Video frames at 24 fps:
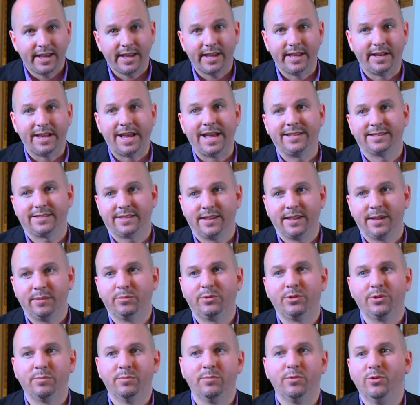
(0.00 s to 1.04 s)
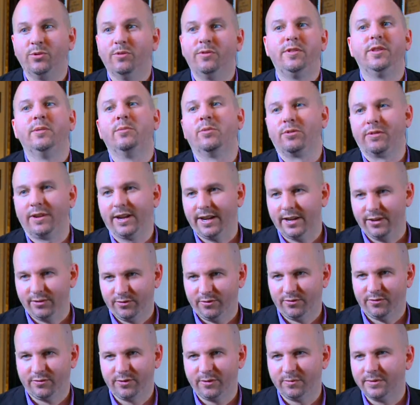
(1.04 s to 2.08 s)
and ask them to move them
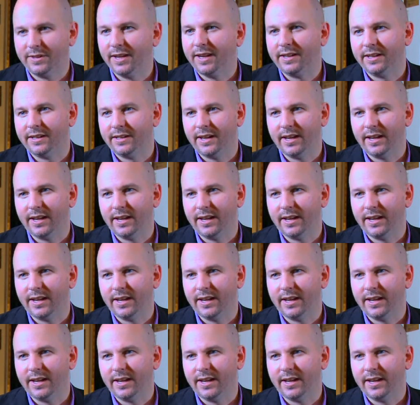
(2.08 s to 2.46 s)
around from day to